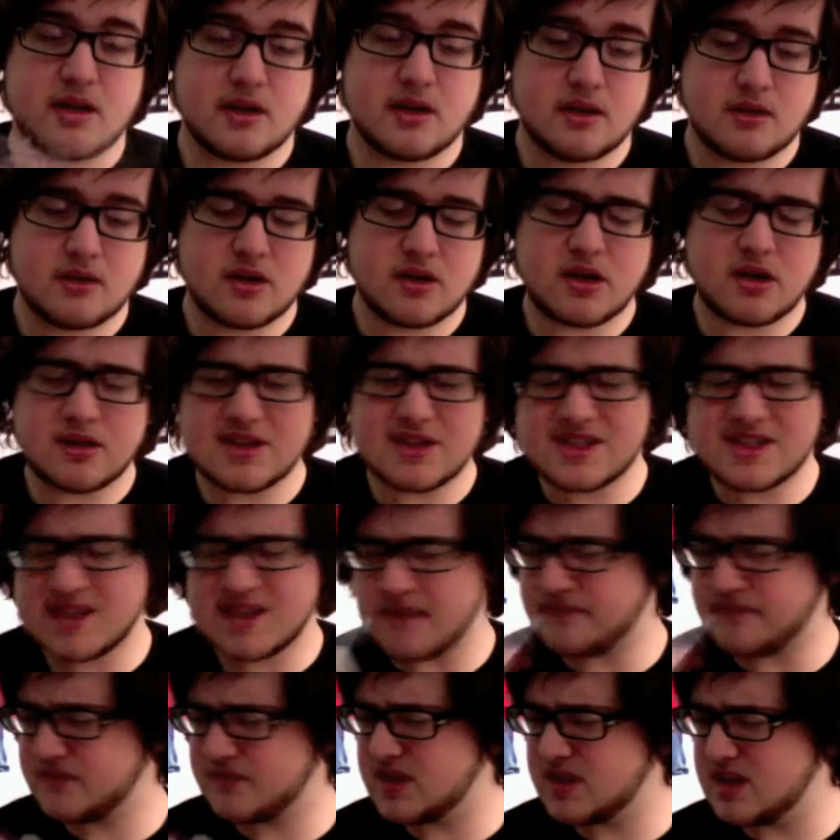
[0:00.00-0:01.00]
well,
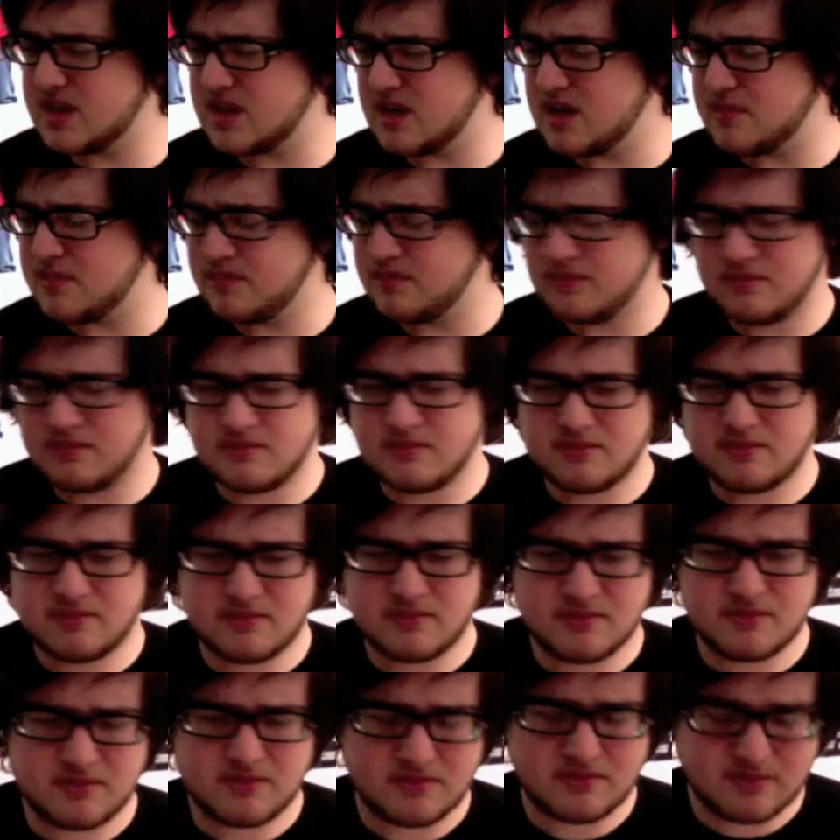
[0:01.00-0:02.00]
except the
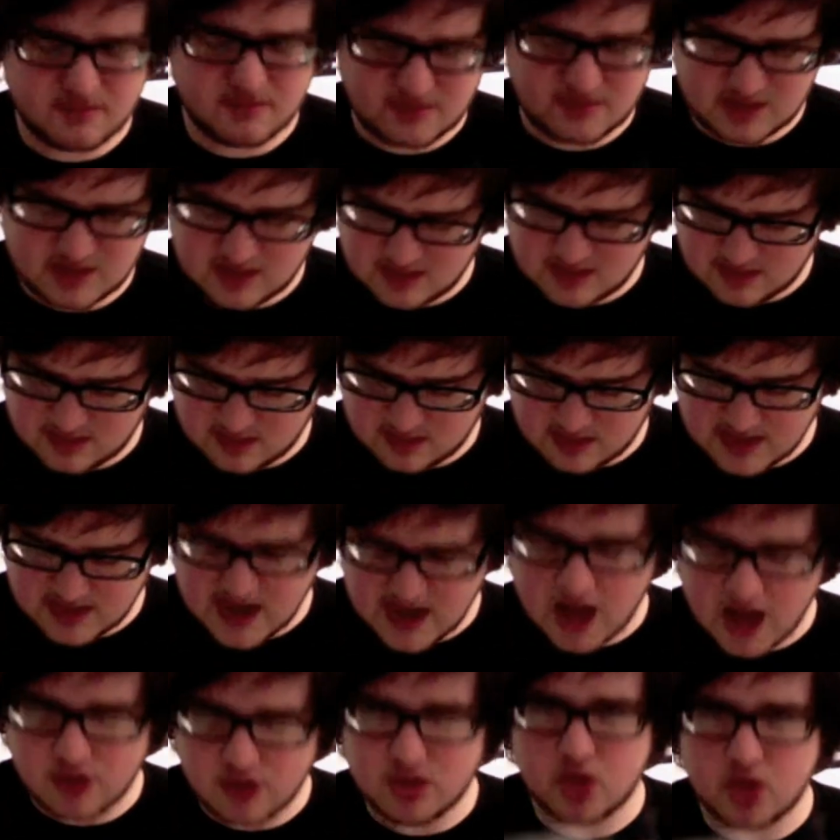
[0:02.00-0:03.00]

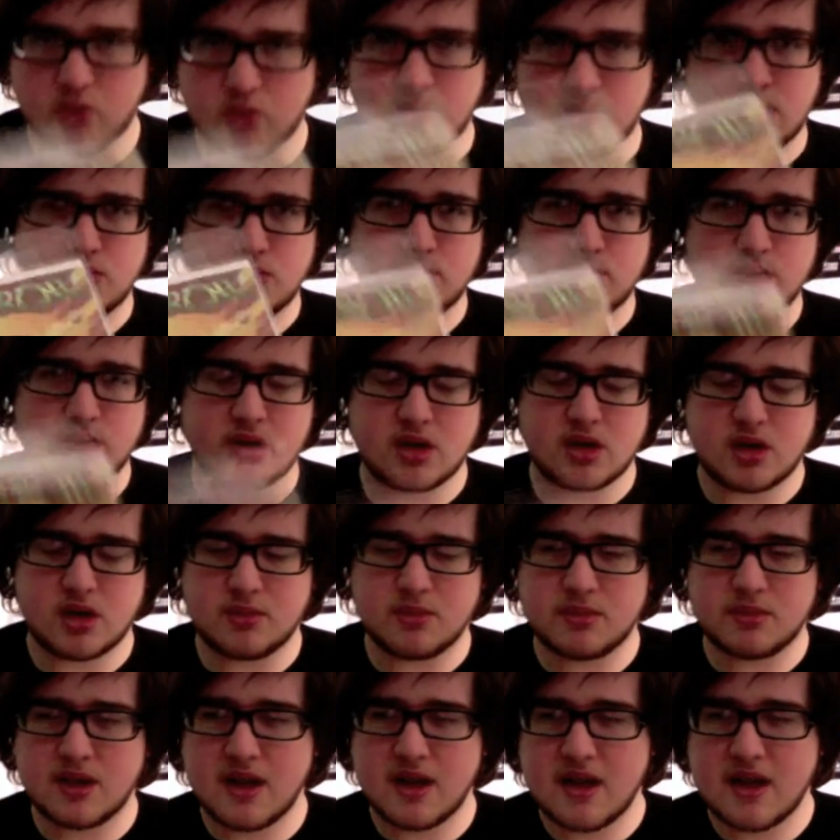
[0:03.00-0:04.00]
Arrow one,
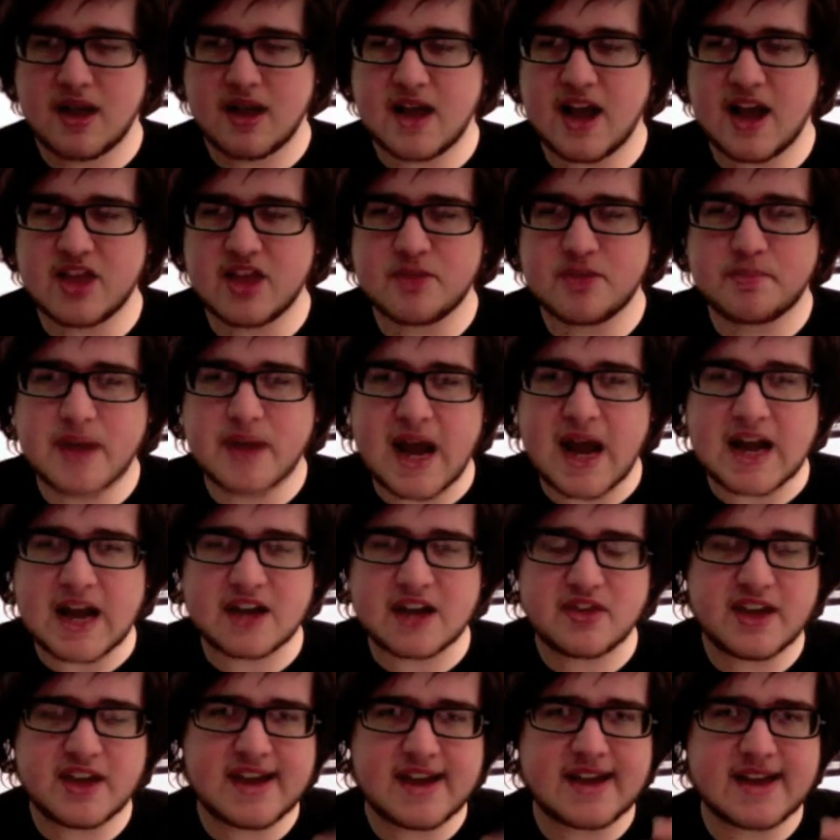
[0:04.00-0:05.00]
at the back
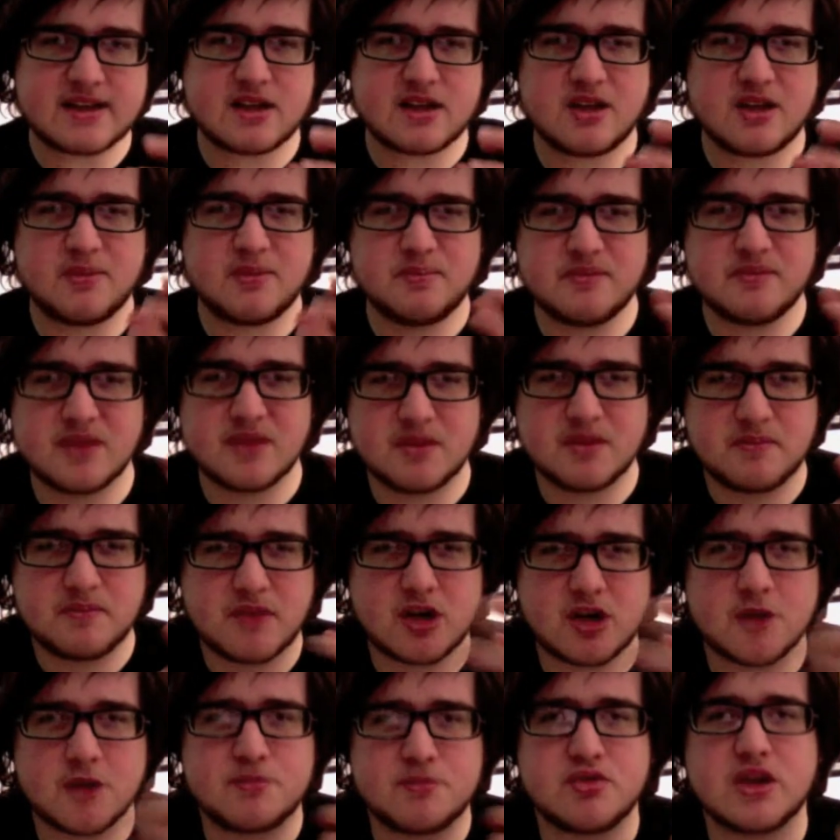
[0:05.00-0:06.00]
they had like
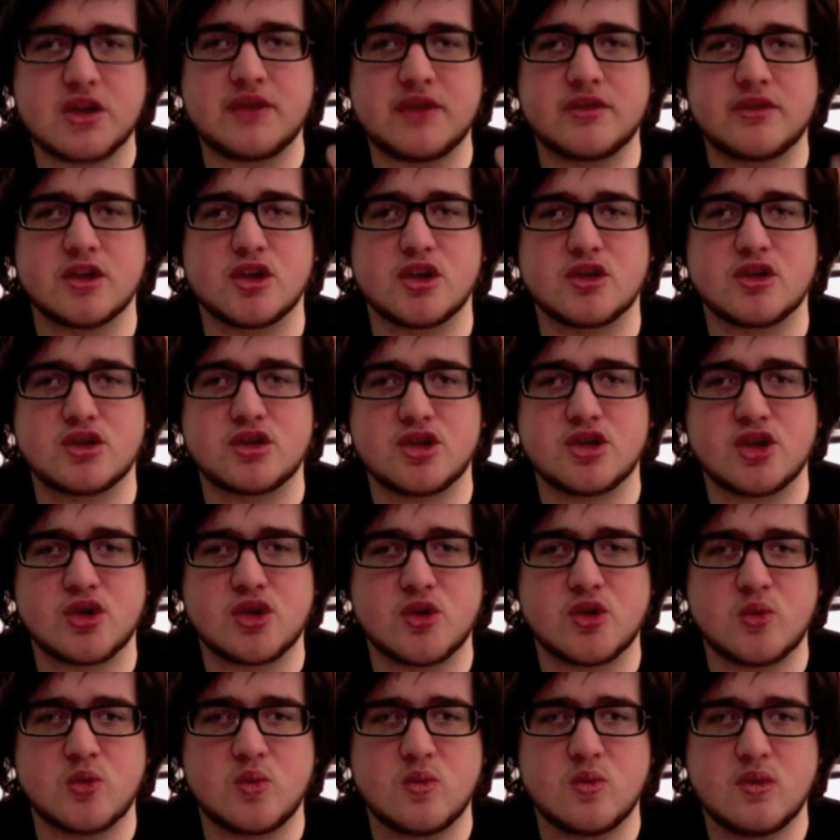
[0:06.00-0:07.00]
a preview to